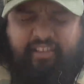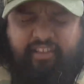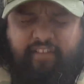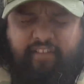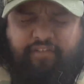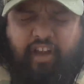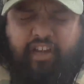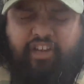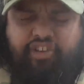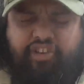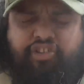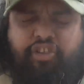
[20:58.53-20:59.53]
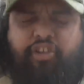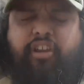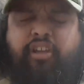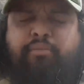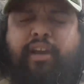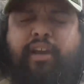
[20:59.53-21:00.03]
than the fucking dirt
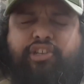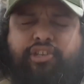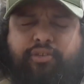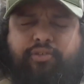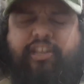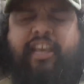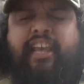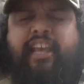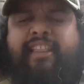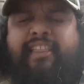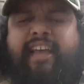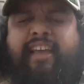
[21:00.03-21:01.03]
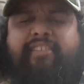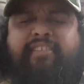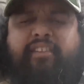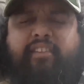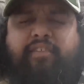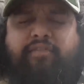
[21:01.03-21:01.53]
in my shoes, less
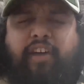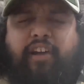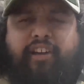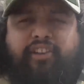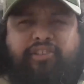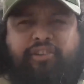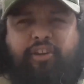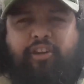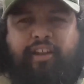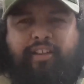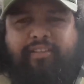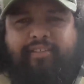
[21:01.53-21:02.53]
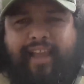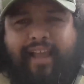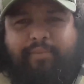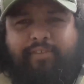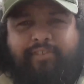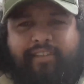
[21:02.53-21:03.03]
than the fucking dirt in
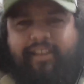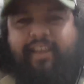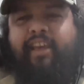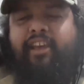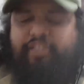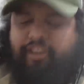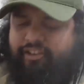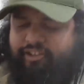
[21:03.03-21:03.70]
Slab City. The